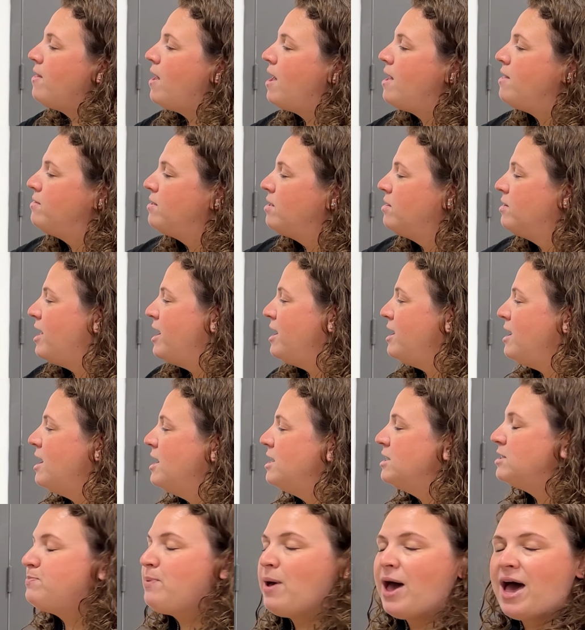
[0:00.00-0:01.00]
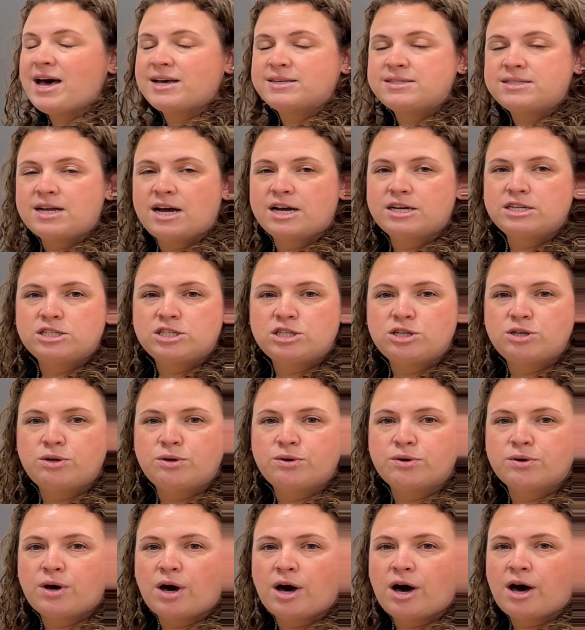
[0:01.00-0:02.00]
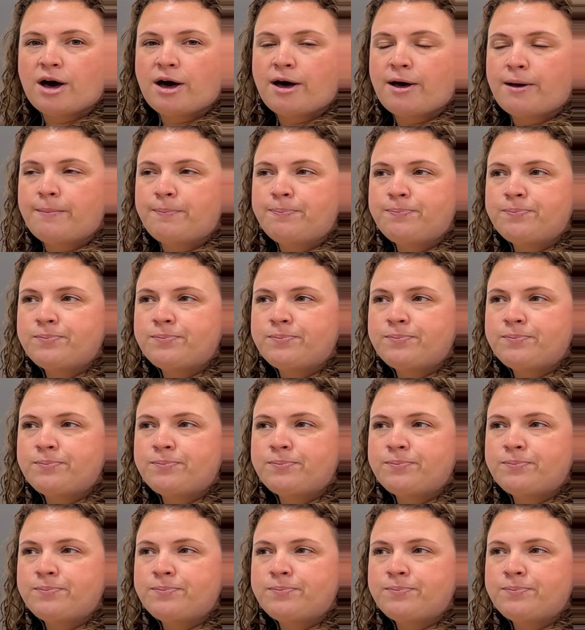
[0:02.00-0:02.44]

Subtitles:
then the light is passed onto our